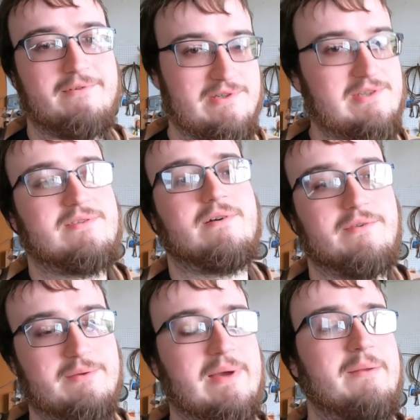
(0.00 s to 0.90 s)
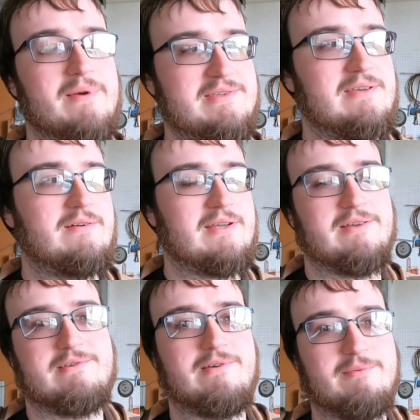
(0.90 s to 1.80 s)
would just throw them on my center
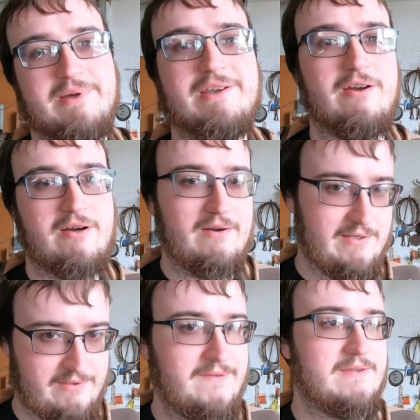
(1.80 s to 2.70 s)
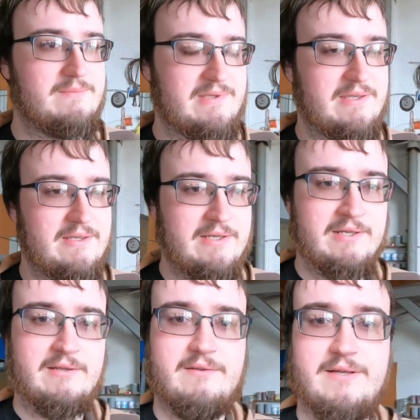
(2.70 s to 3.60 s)
console of my car and leave them sit.
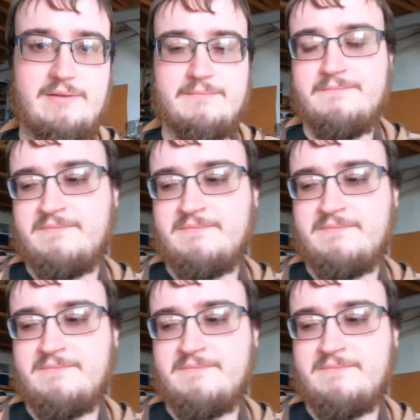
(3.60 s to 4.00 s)
Like,